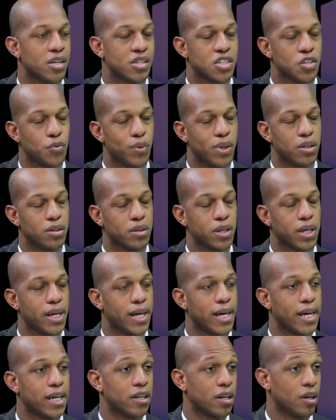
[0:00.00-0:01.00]
So in looking
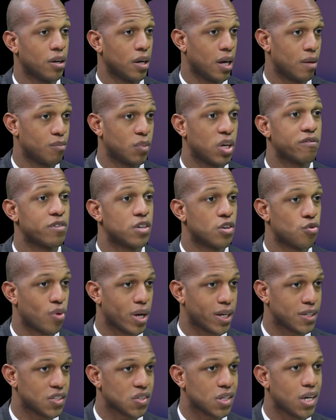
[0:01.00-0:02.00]
at Governor
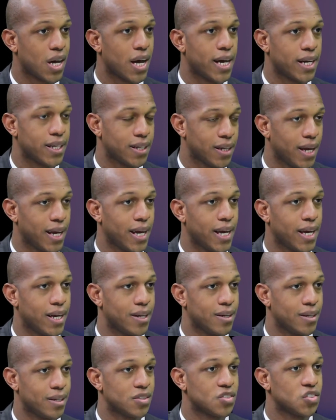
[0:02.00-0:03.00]
Rick Scott
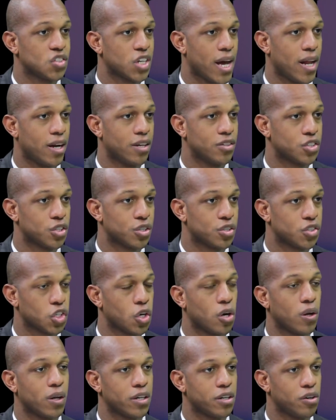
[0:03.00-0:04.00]
and his challenger,
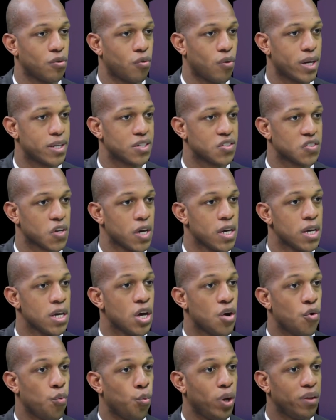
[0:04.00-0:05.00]
Charlie Crist,
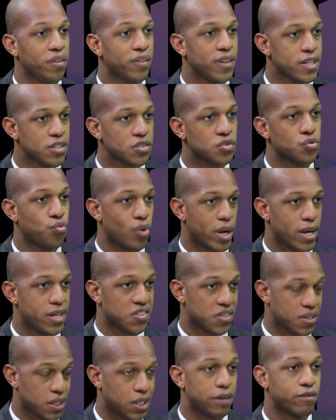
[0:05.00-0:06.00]
will this
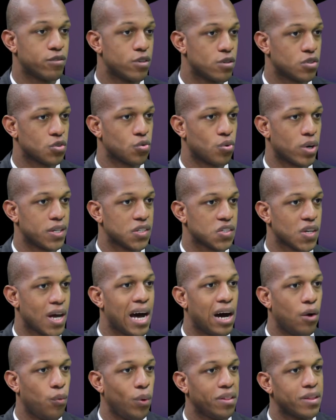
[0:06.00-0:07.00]
race, the governor's race,
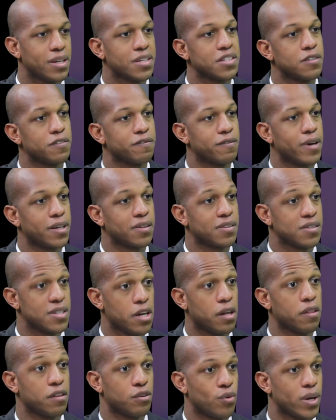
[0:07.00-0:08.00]
how will this affect the
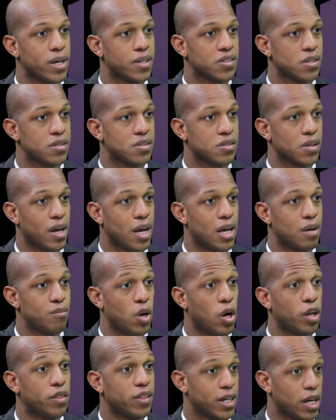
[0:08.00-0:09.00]
other races
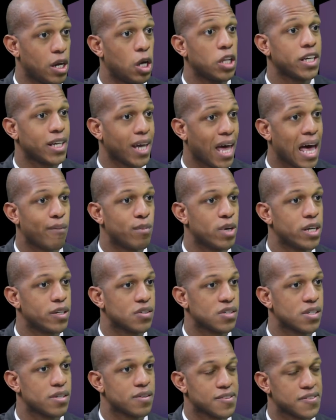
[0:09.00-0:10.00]
on the cabinet
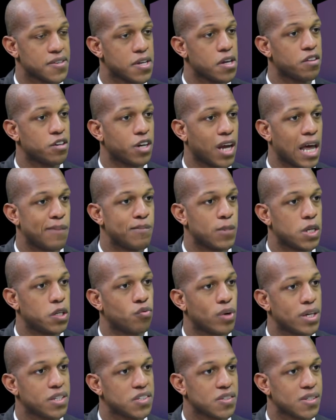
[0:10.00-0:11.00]
seats, the other
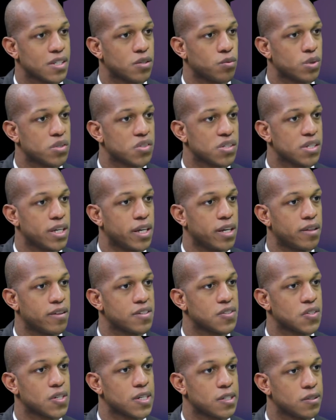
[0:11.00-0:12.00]
cabinet races that we're seeing in the
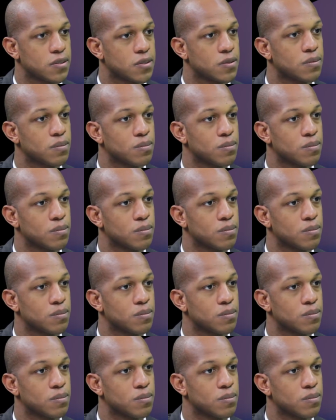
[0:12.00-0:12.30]
state?